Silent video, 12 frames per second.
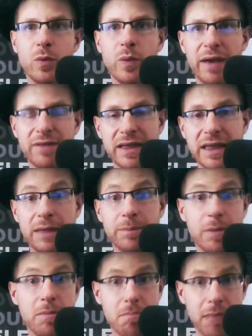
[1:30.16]
we have to keep
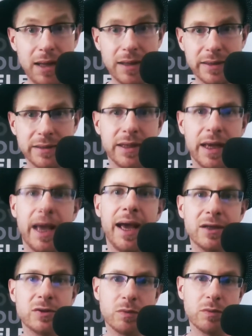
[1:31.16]
in mind
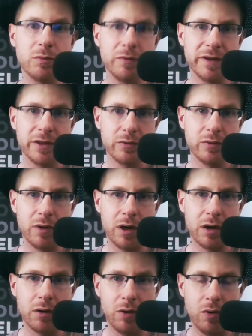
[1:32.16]
as we're moving through
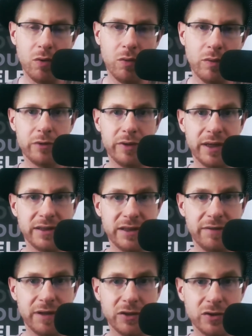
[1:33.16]
our own
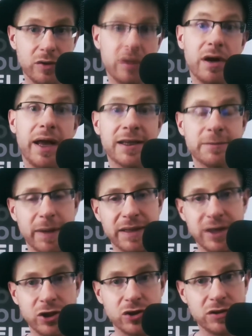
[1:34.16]
creativity. So there are
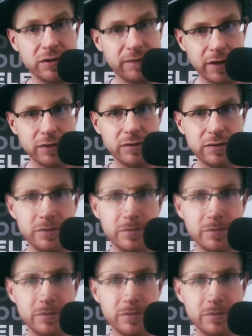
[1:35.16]
expectations of others,